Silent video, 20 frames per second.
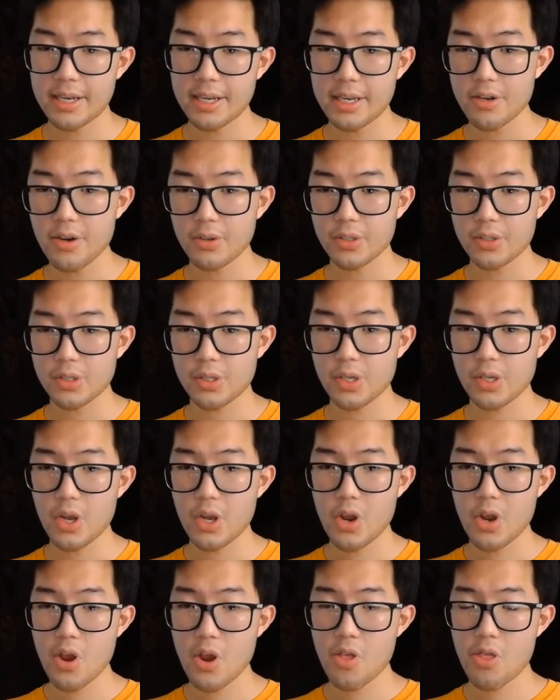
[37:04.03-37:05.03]
he knows
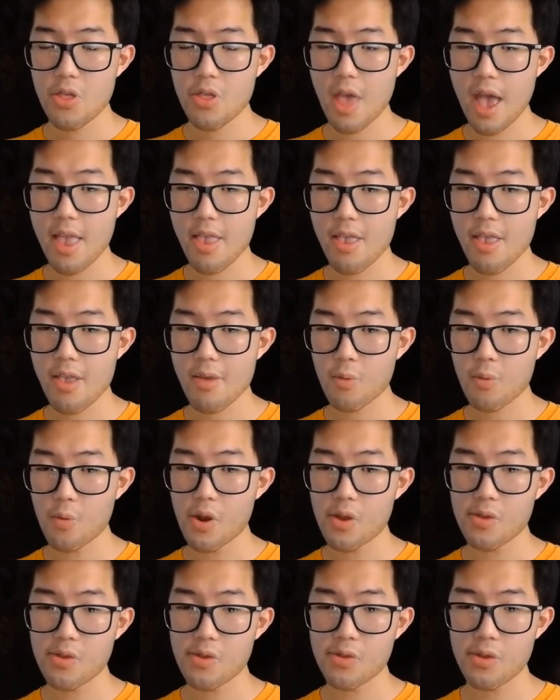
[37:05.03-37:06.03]
that
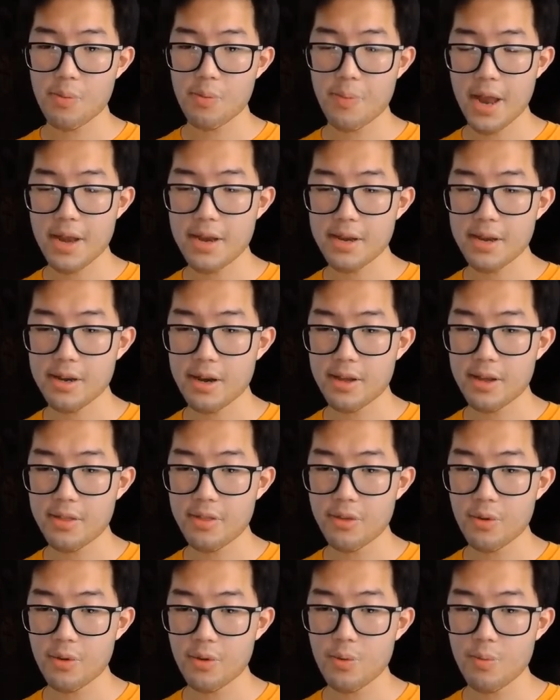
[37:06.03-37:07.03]
depending
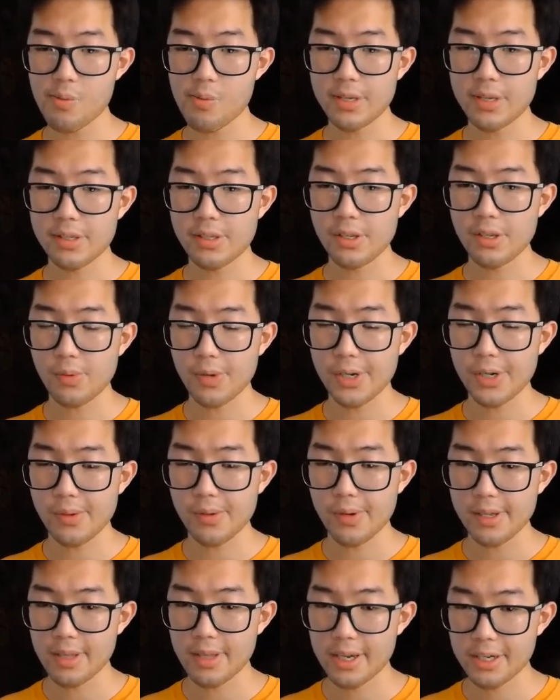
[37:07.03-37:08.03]
on whom wins the
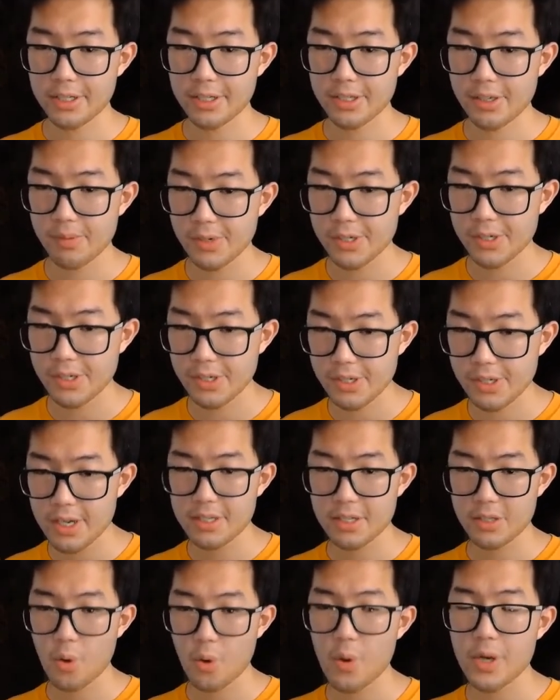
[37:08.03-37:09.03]
2020 election,
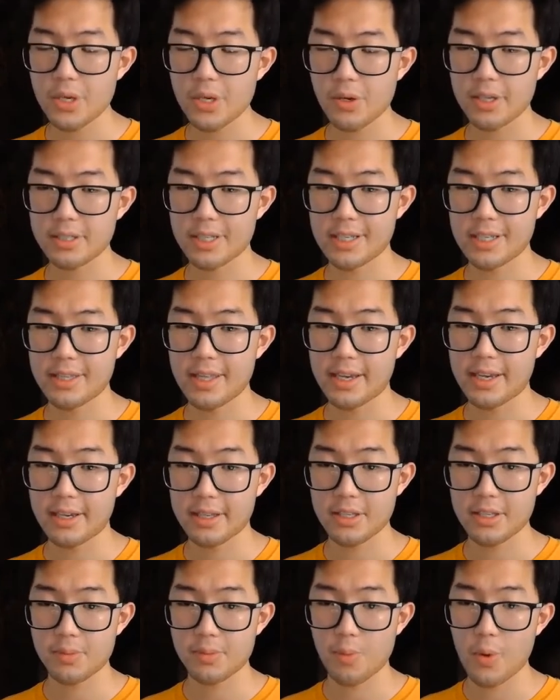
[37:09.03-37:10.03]
it's a coin toss, I think,
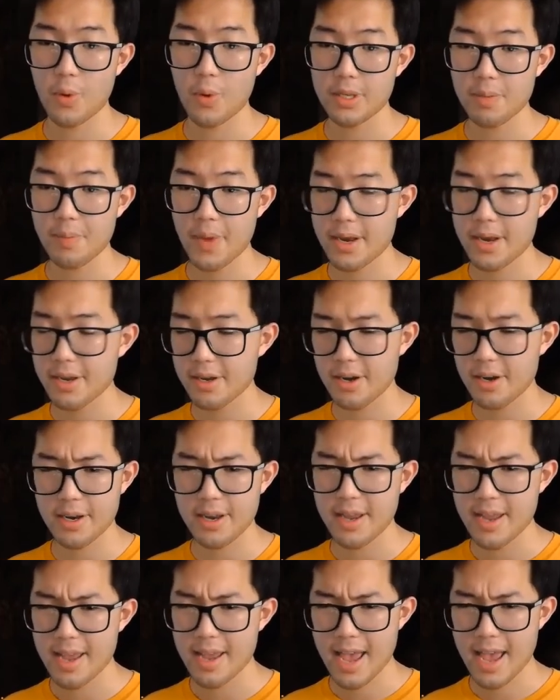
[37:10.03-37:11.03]
at this point, depending
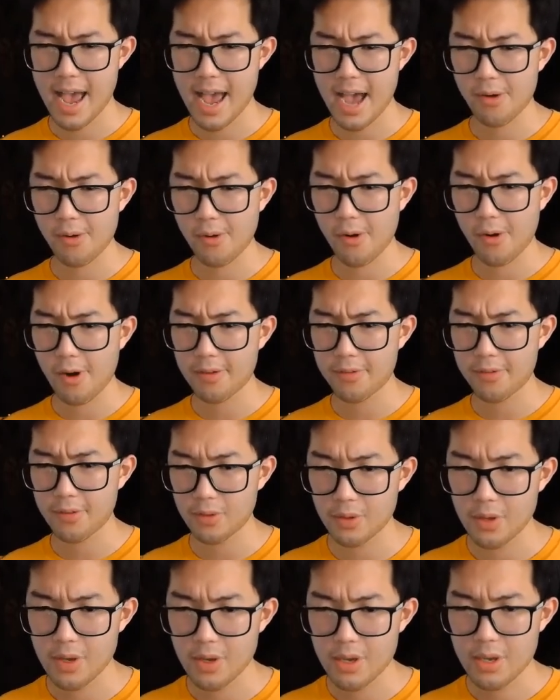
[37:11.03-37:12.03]
on how
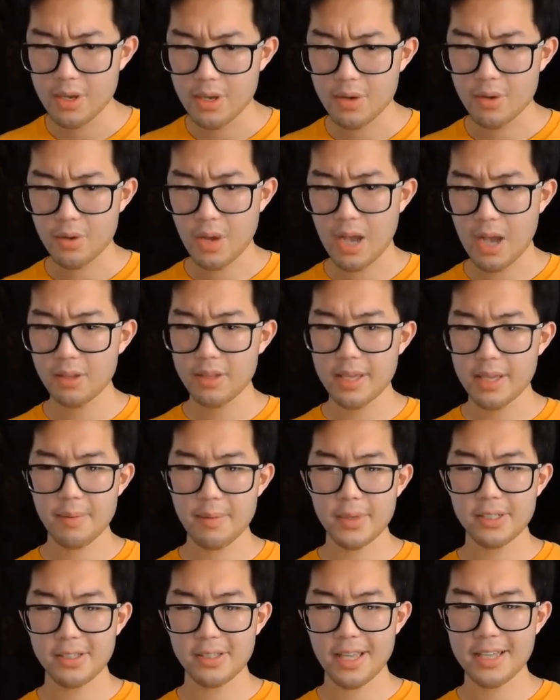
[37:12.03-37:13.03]

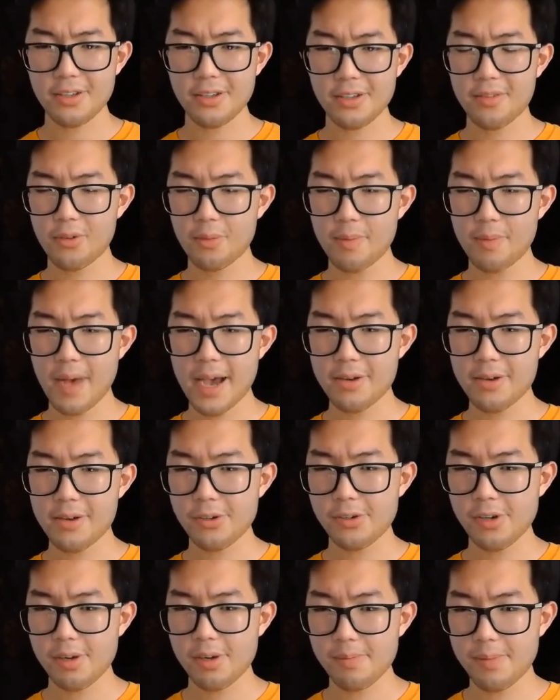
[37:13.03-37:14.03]
much less awful Biden
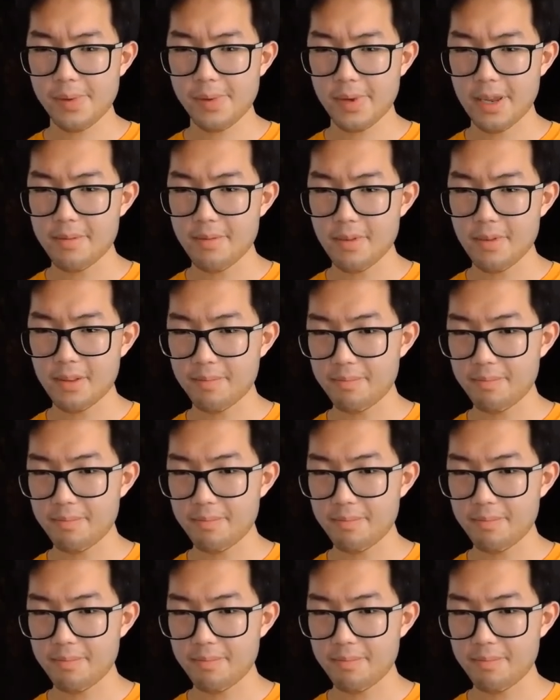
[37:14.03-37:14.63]
or Trump can